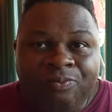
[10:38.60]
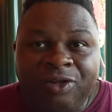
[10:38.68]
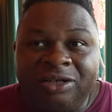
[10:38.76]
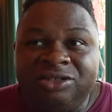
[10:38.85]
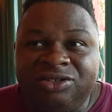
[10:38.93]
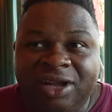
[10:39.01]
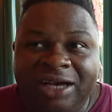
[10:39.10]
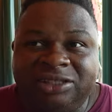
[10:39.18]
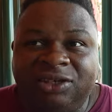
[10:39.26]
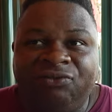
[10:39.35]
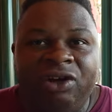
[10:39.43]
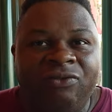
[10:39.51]
It is
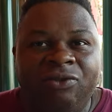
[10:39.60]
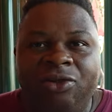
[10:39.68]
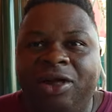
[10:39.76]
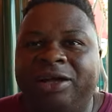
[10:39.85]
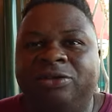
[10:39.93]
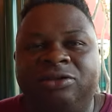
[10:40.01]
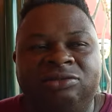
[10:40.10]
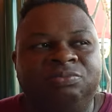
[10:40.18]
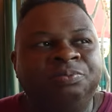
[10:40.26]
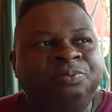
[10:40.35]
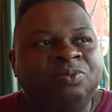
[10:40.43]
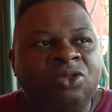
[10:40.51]
nice and flavorful. Like
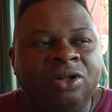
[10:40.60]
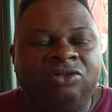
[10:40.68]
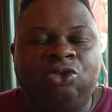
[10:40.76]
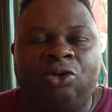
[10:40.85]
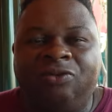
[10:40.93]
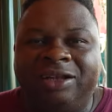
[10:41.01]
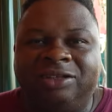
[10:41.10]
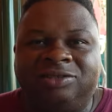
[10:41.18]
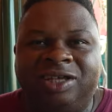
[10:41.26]
mm, sort of like